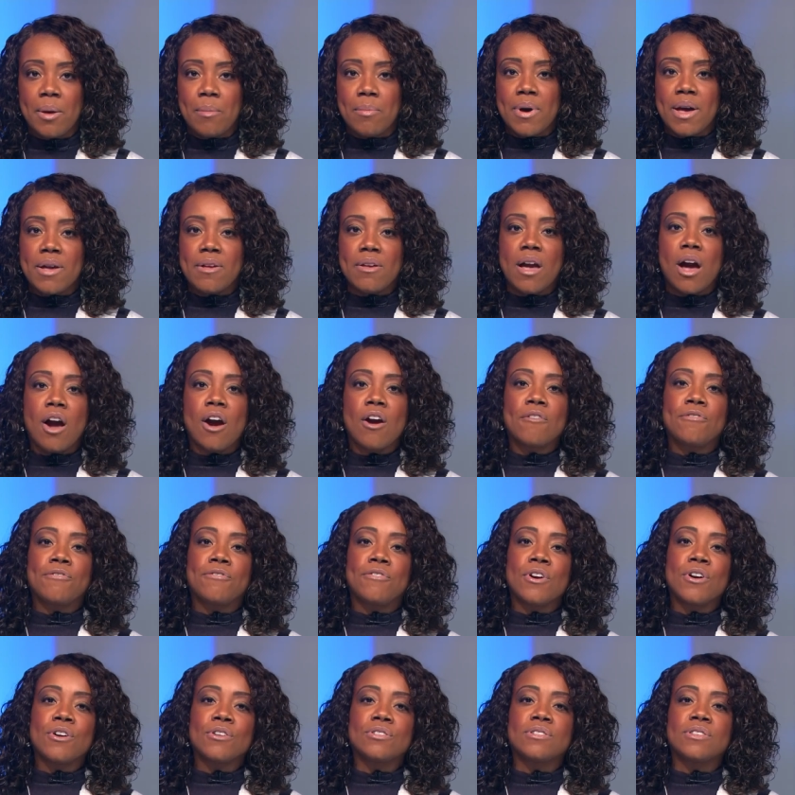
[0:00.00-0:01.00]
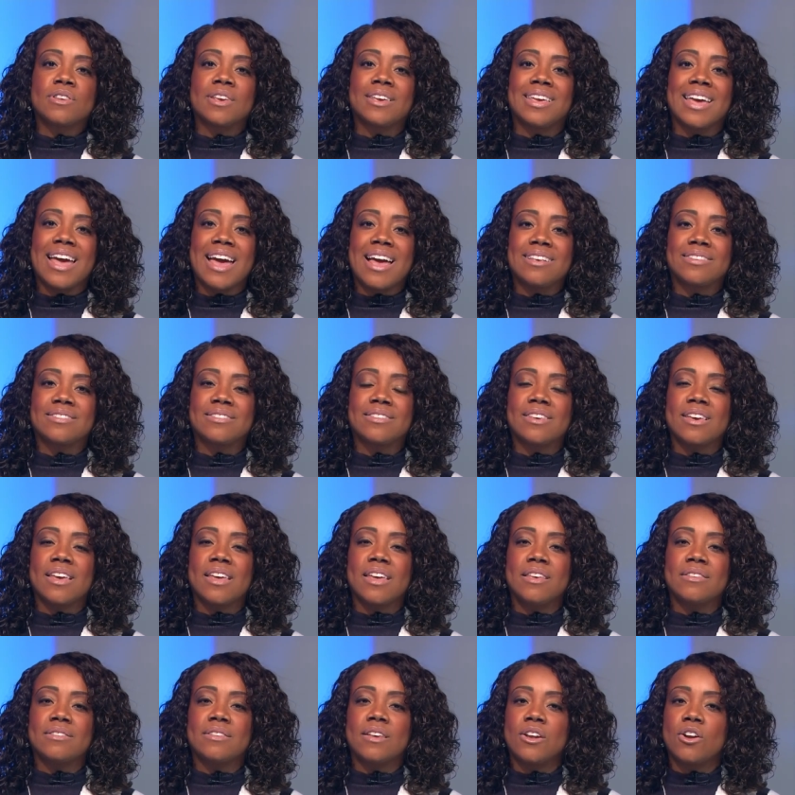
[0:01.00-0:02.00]
But our first guest
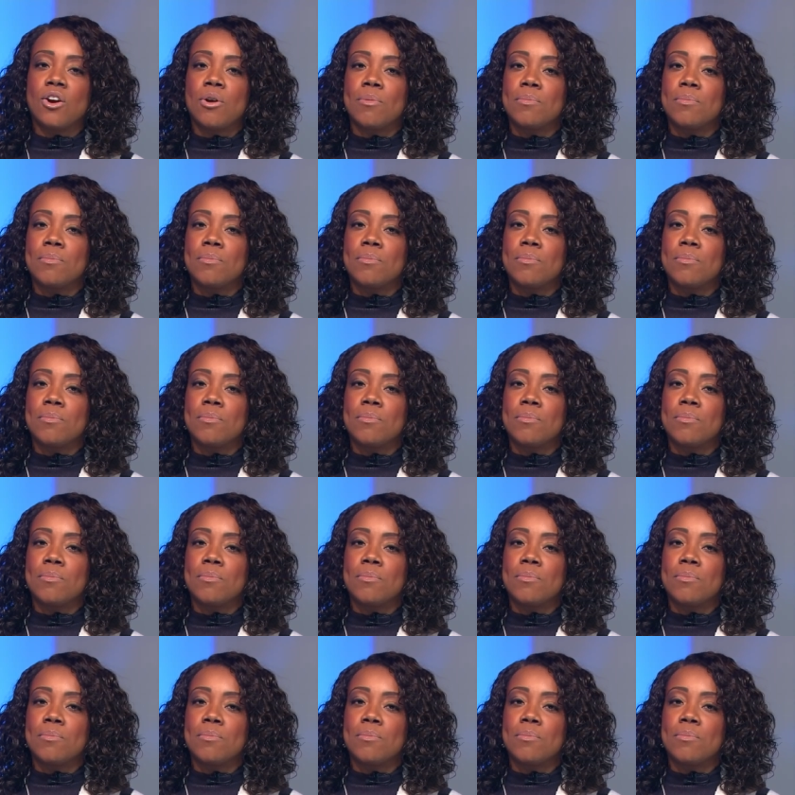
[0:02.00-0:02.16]
is an